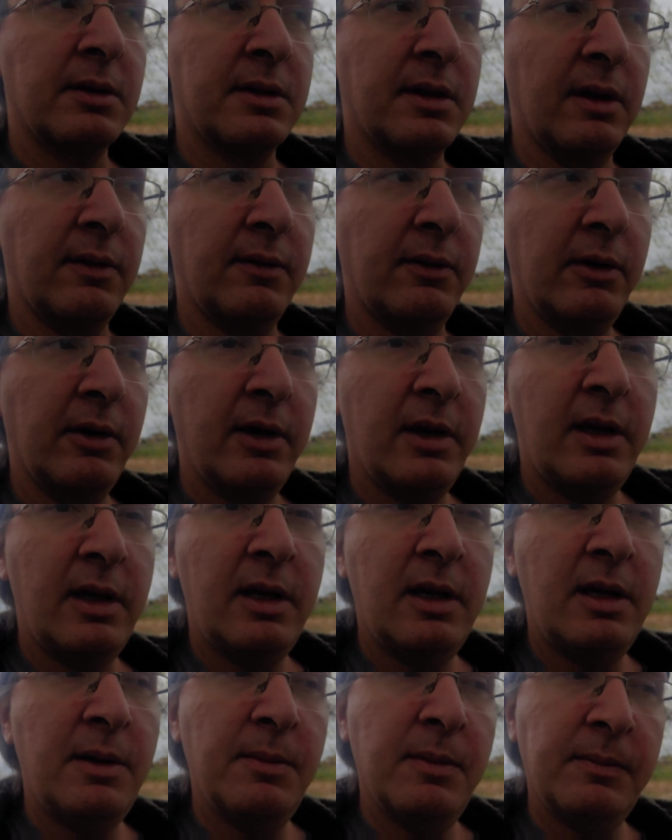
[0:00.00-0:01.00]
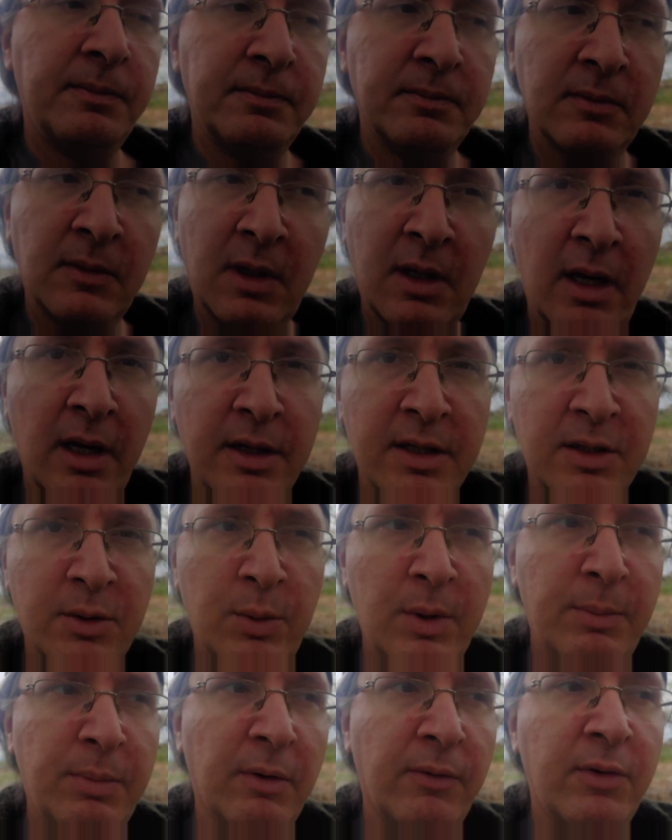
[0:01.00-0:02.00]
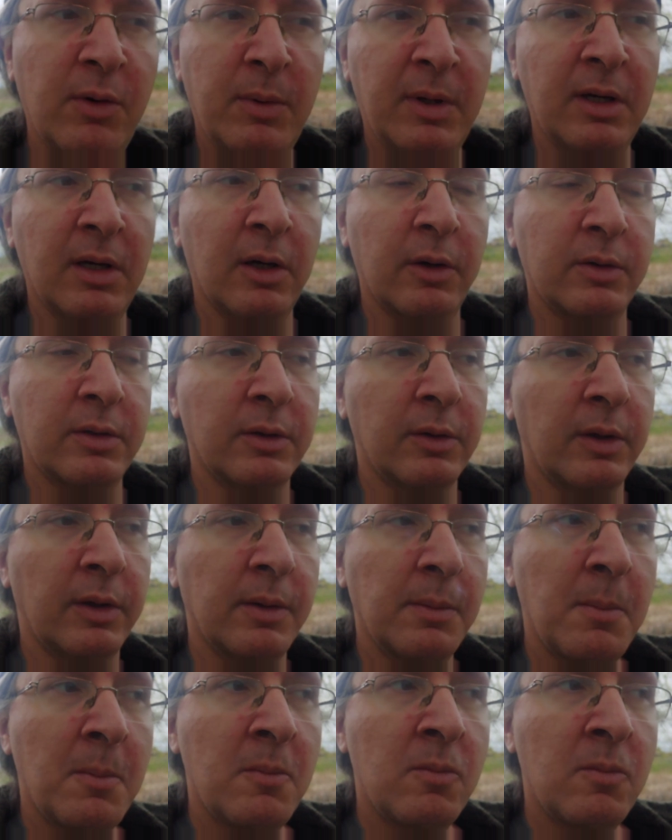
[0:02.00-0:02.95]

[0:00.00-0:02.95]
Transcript: is a very kind of sweet perfumey note to it.